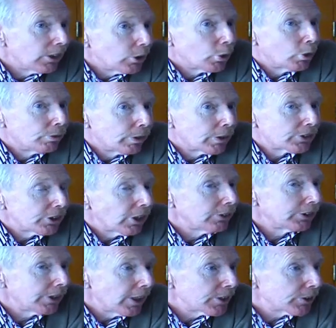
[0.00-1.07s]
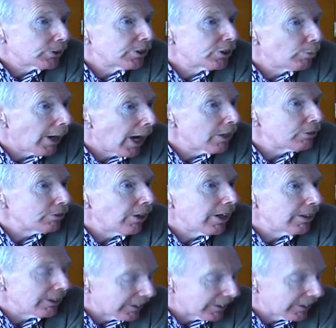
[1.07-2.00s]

over Ceausescu, the bad father.